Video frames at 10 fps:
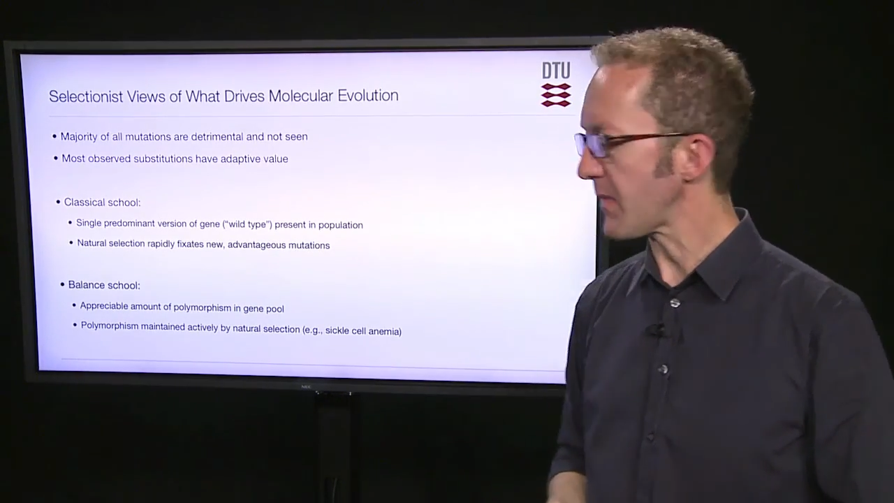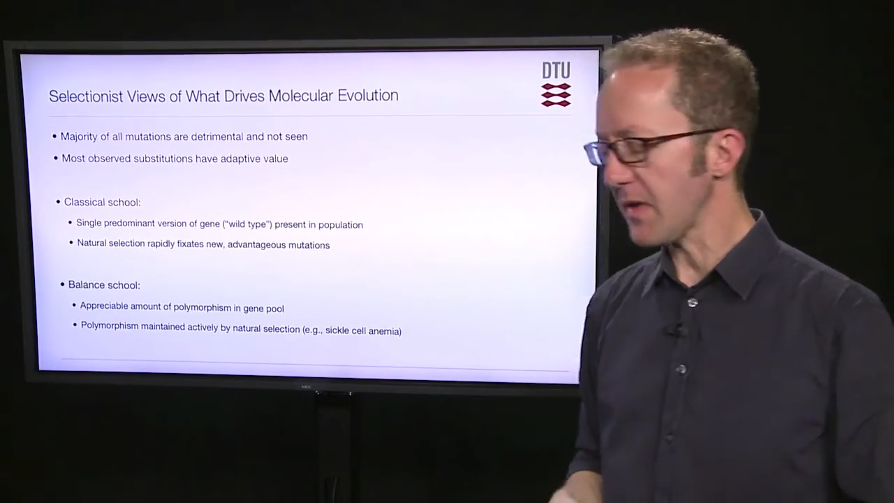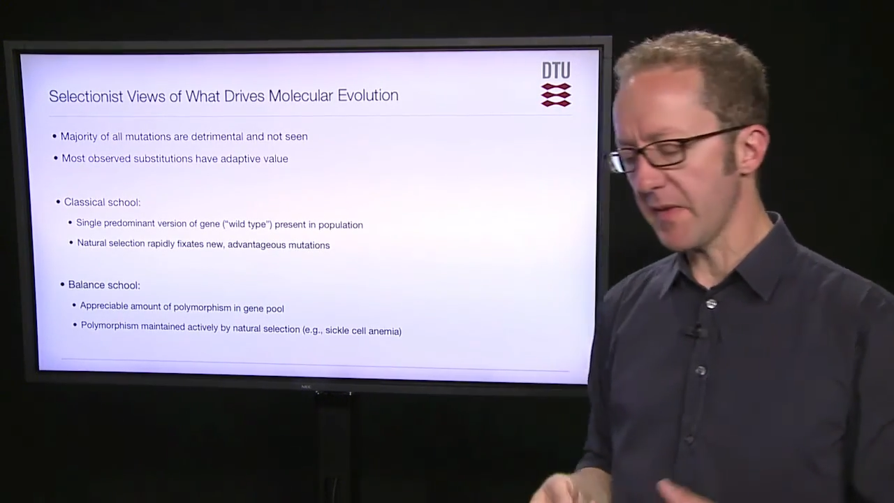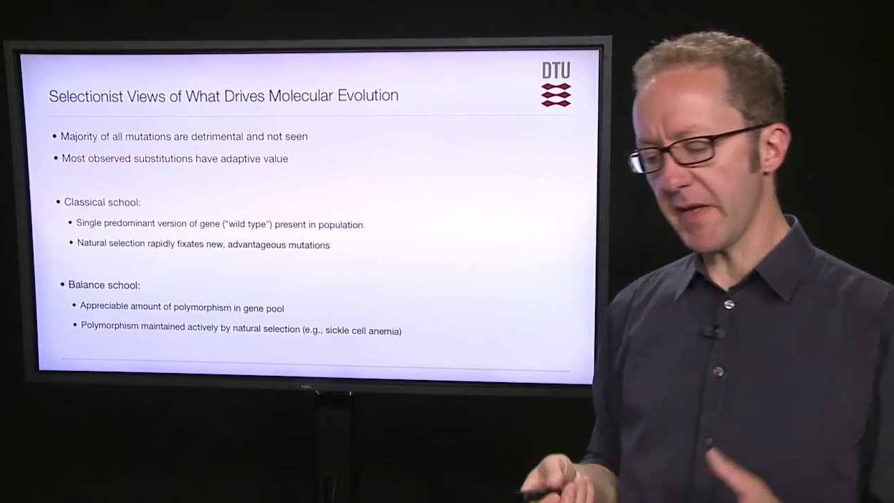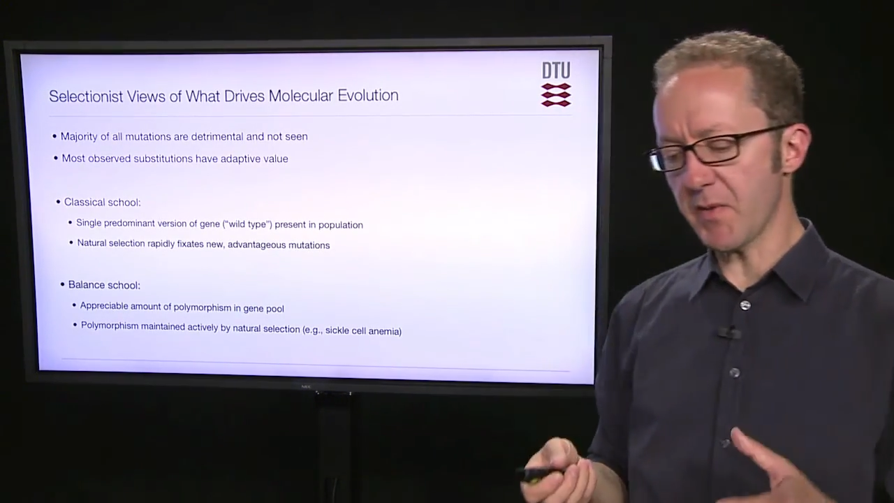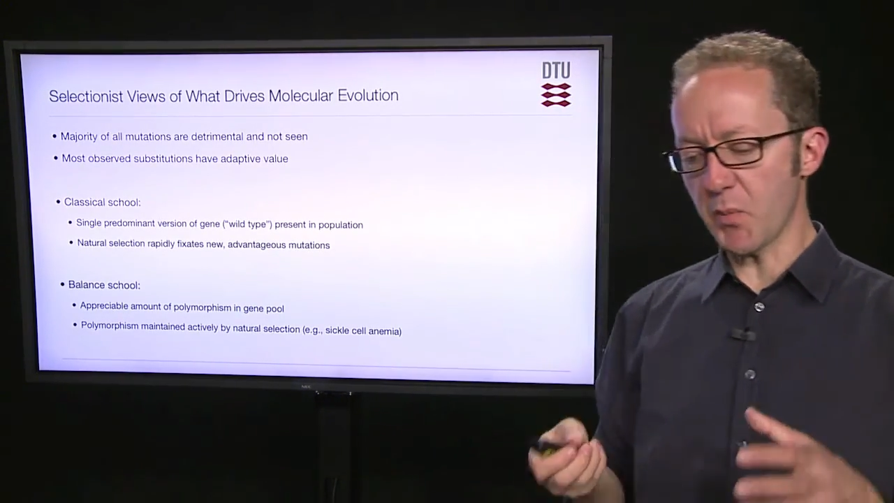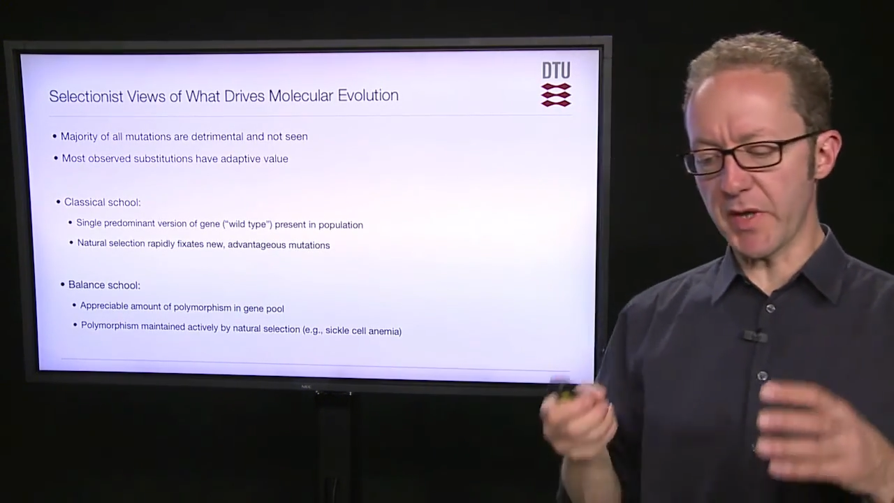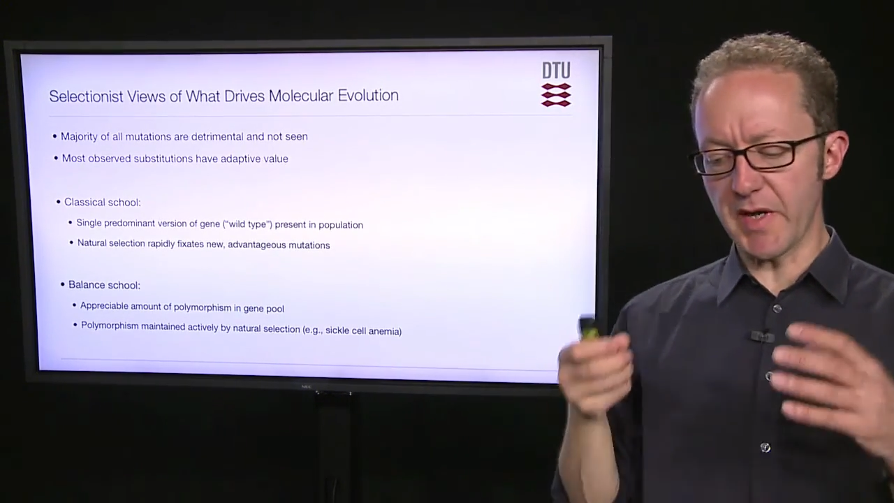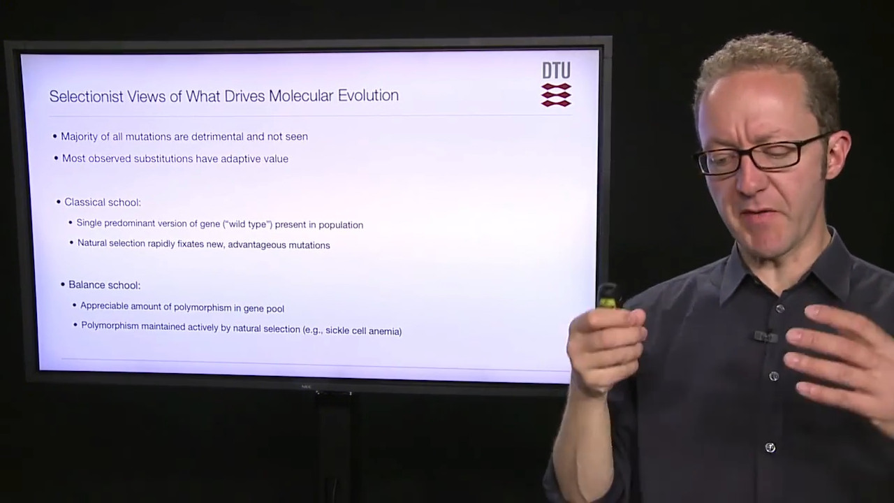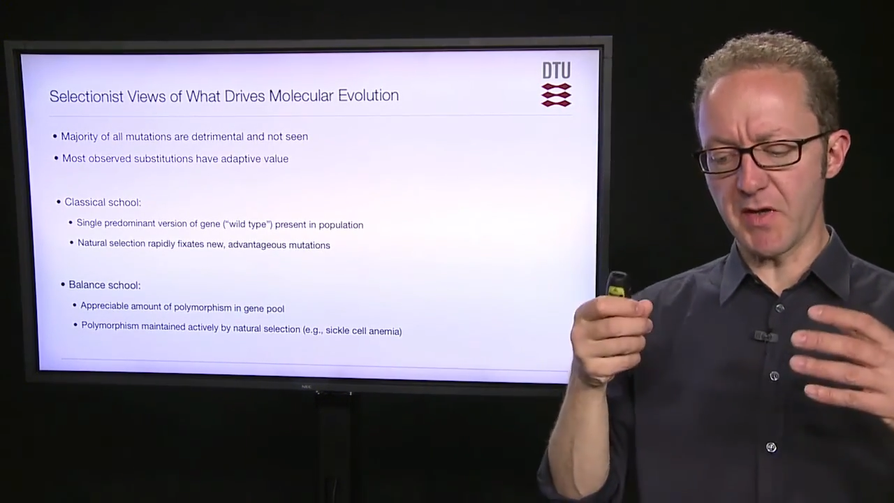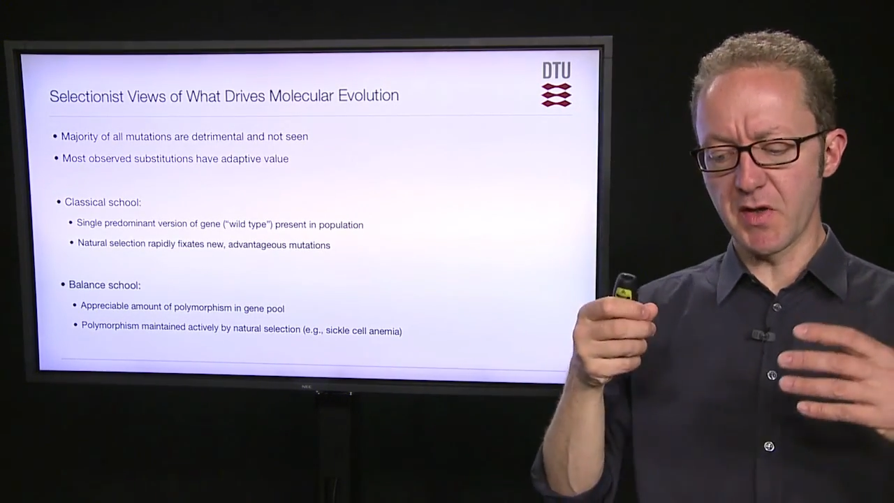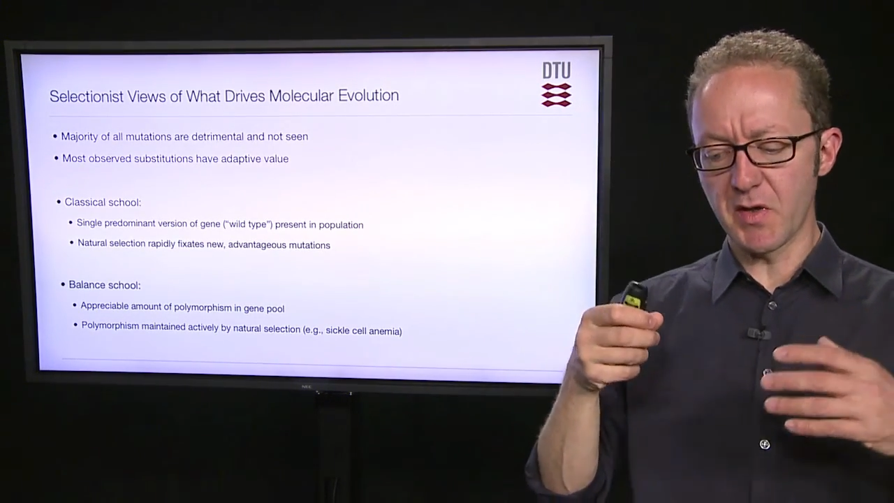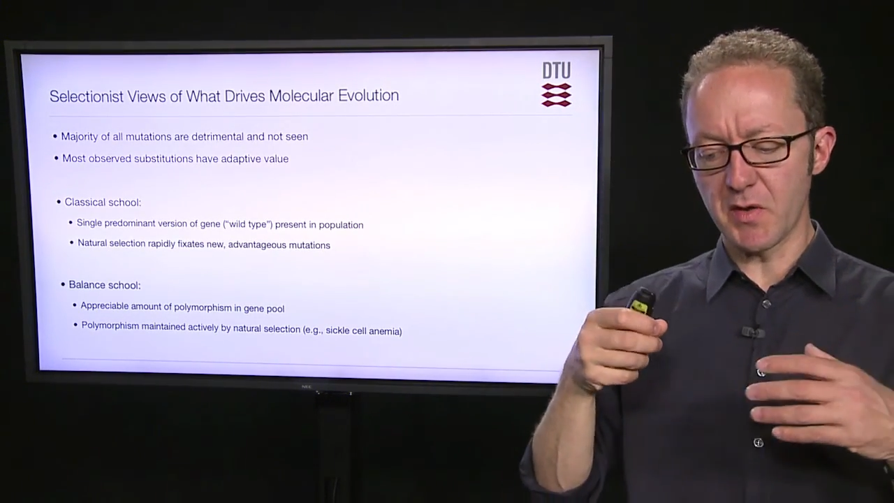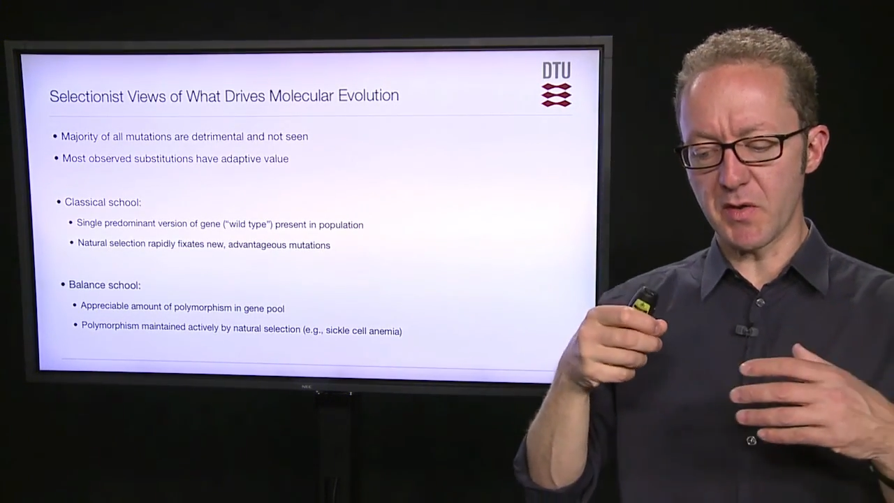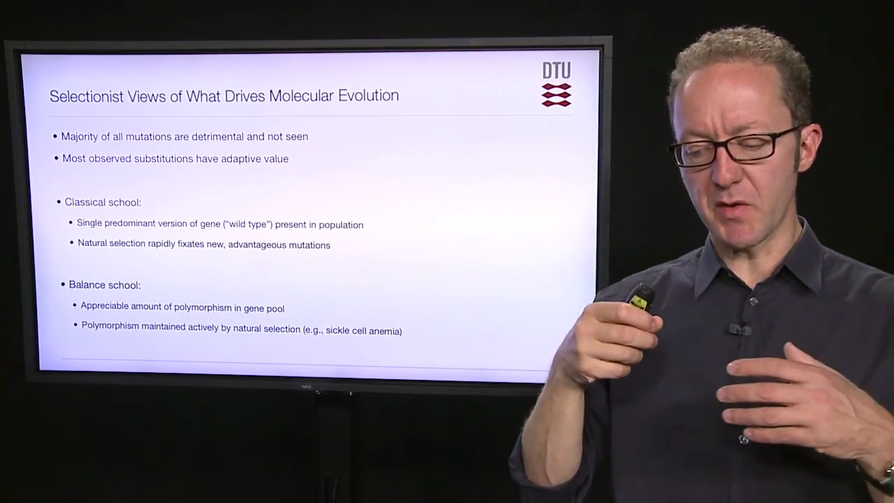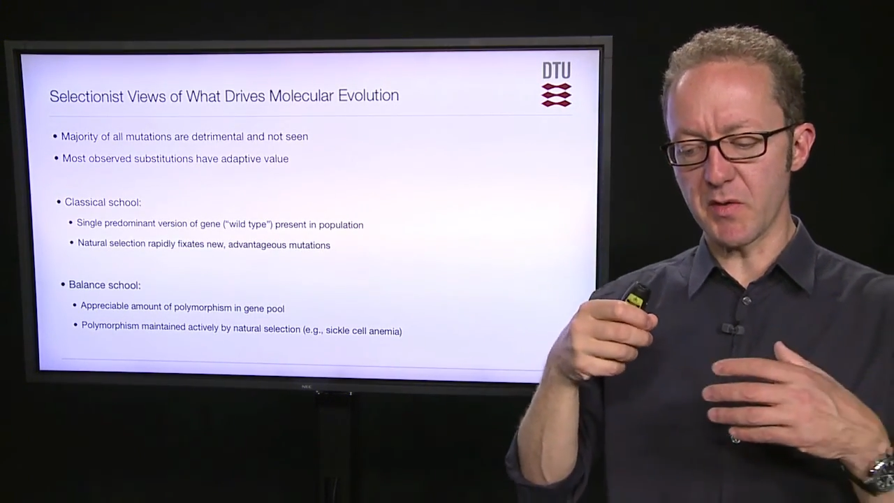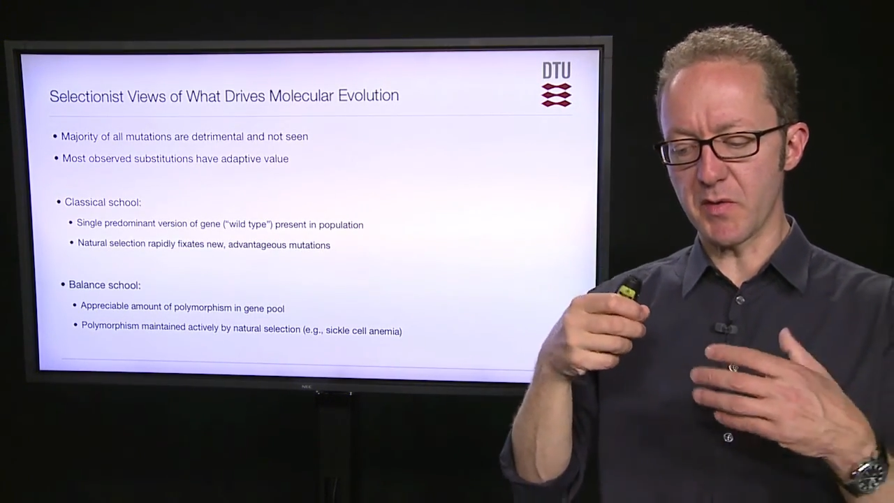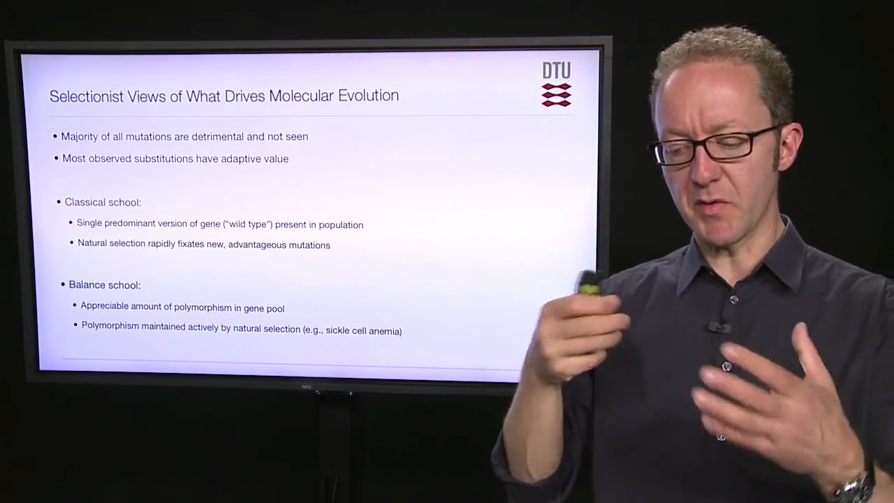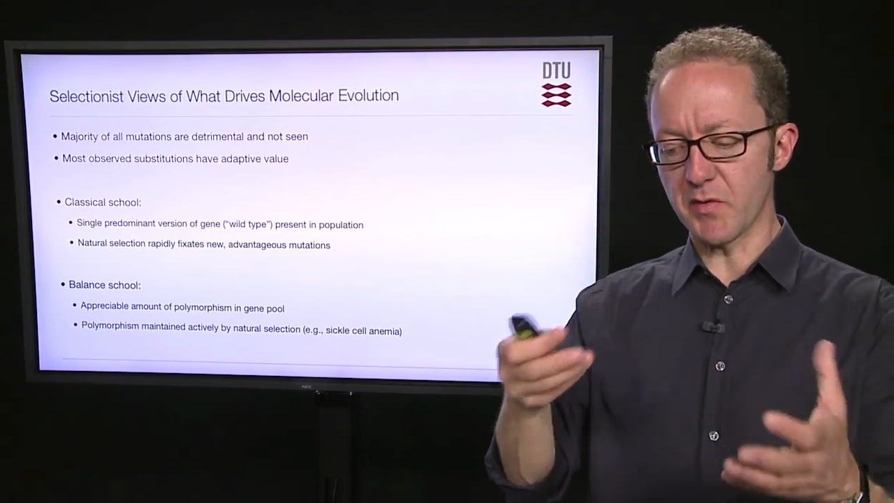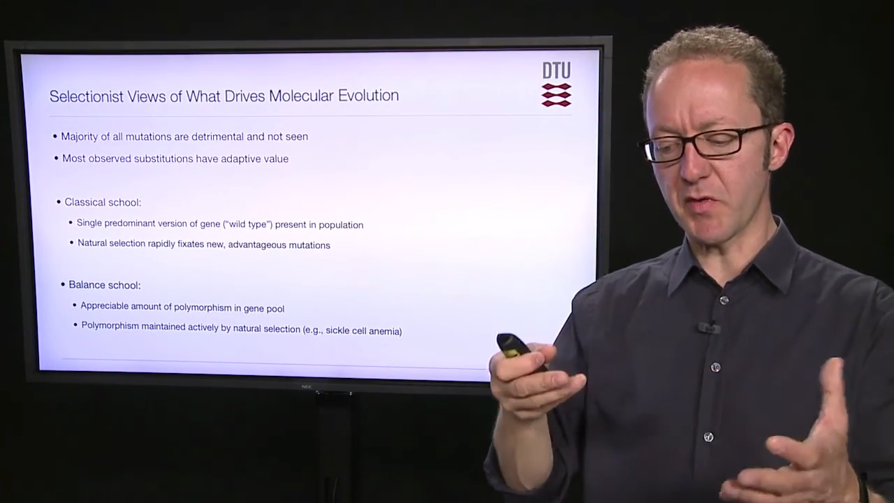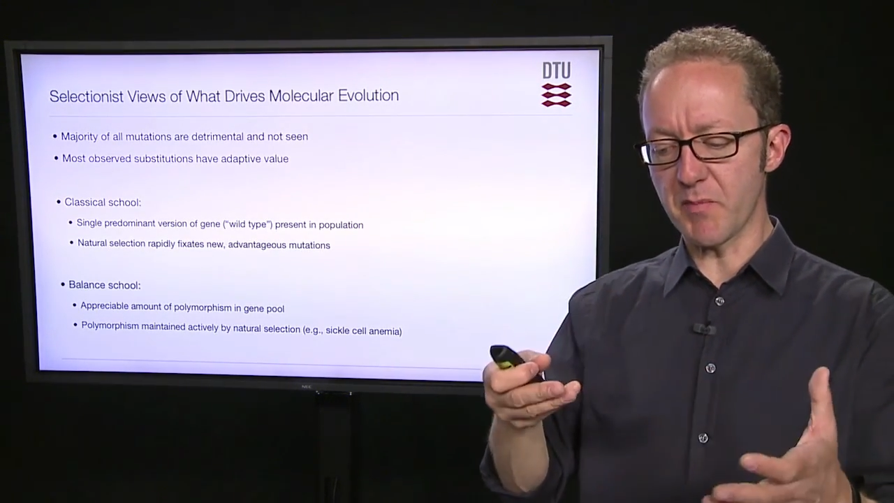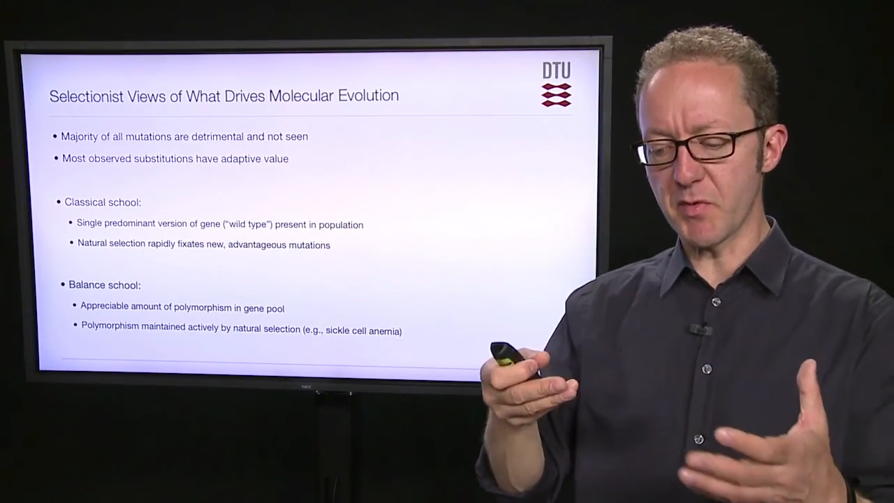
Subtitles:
That whenever some